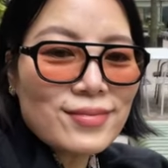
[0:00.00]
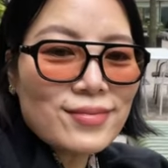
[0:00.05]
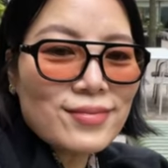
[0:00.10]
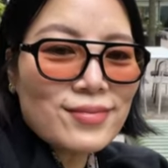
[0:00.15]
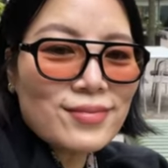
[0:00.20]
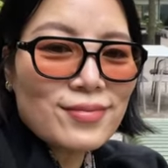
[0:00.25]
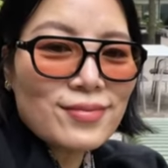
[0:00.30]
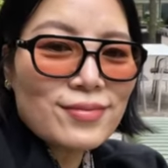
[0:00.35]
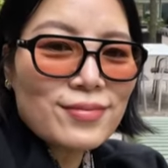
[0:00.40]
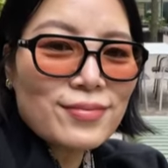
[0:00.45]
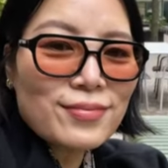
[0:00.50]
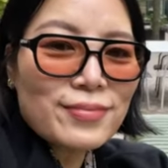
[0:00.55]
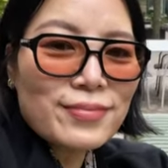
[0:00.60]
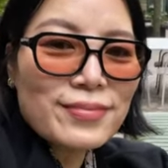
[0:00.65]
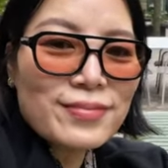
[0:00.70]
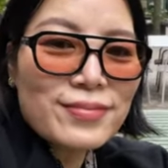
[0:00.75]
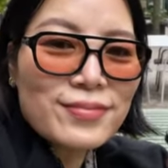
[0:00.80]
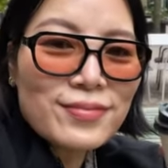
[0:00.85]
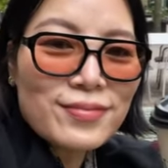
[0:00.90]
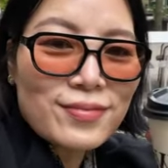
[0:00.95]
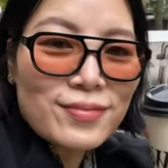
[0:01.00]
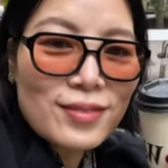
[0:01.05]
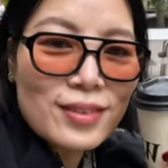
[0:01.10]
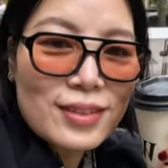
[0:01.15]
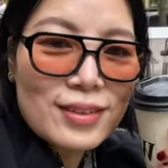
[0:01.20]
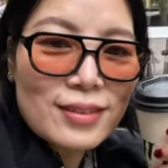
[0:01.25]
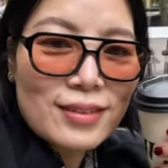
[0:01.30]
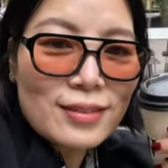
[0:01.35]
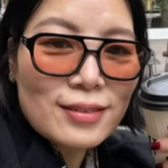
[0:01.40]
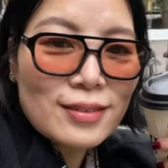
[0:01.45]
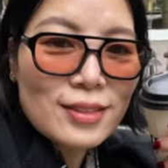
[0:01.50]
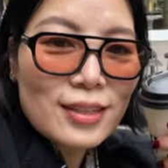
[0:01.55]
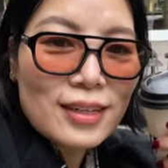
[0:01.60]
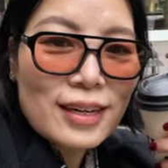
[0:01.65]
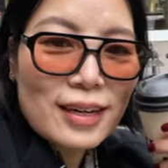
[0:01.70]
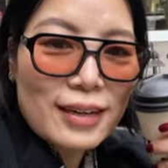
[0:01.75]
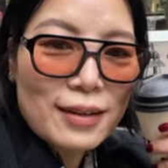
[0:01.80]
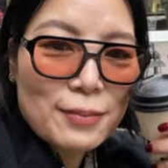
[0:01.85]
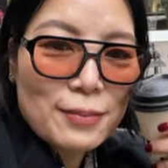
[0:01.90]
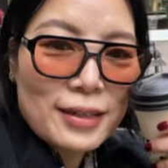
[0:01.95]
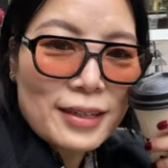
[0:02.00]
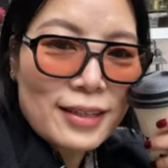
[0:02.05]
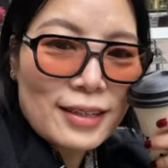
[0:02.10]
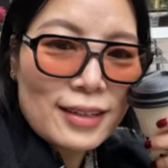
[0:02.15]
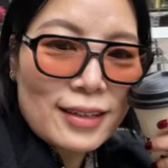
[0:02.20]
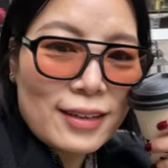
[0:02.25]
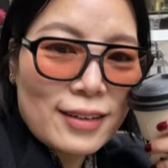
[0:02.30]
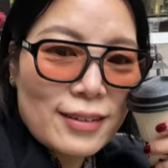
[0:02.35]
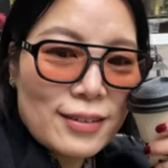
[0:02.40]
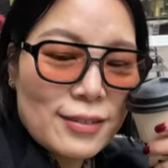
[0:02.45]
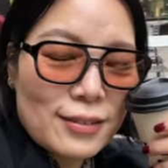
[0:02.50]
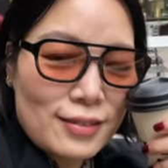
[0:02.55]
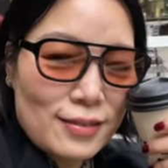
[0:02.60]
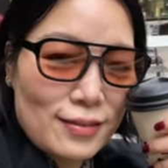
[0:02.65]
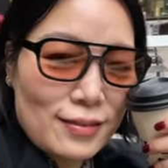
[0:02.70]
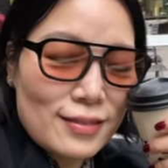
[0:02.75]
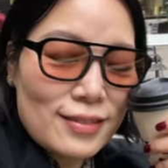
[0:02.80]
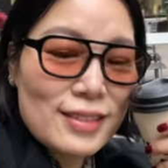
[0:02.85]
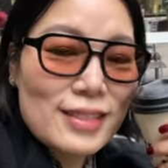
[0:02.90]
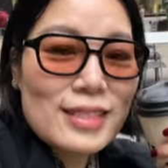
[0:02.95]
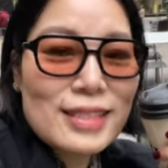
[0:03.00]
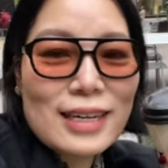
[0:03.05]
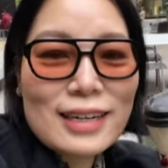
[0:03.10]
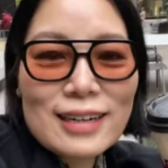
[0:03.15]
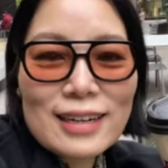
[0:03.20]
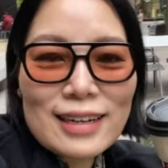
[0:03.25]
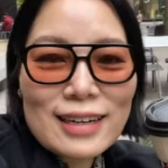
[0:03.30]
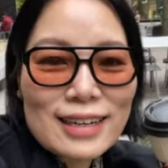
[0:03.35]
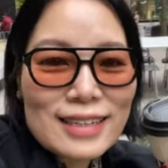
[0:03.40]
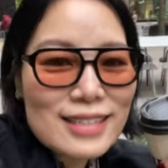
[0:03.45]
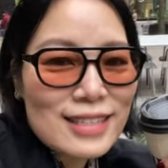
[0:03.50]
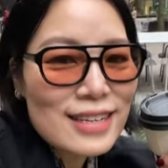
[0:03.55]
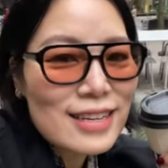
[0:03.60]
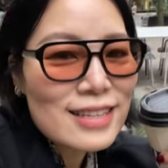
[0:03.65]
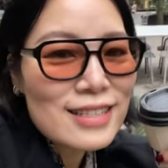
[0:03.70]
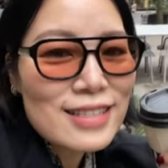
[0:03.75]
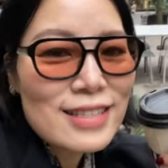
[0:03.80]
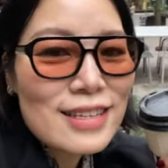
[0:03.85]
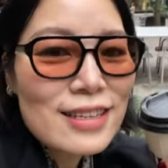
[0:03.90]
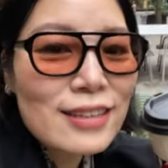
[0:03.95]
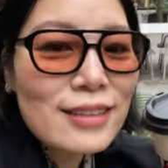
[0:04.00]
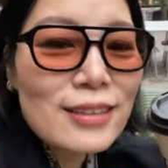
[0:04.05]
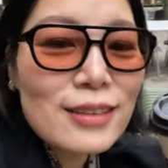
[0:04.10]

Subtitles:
Do you like my new sunglasses?